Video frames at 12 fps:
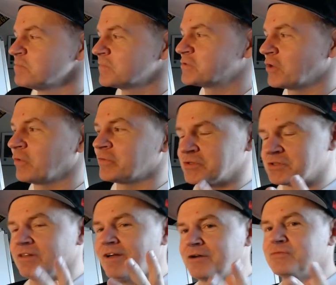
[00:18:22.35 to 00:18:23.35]
So there's a
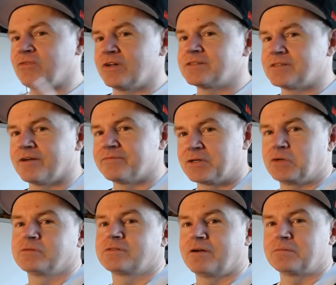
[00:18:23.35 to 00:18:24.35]
lot of fun stuff that
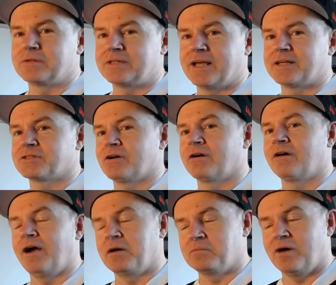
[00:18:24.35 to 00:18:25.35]
goes on with NASCAR.
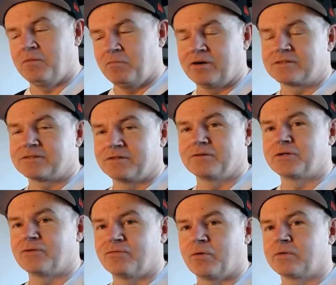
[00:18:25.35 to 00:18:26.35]
I'm, I'm honestly looking
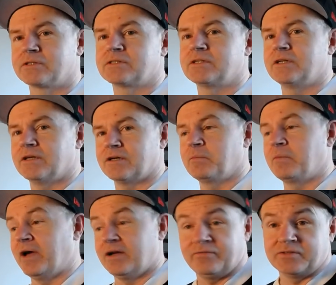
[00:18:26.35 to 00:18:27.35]
forward to seeing it come
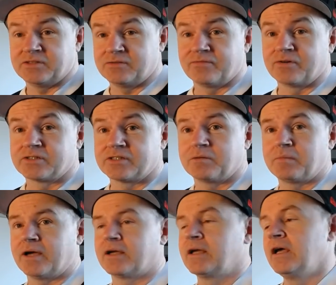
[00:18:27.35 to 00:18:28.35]
back if it's the first thing back.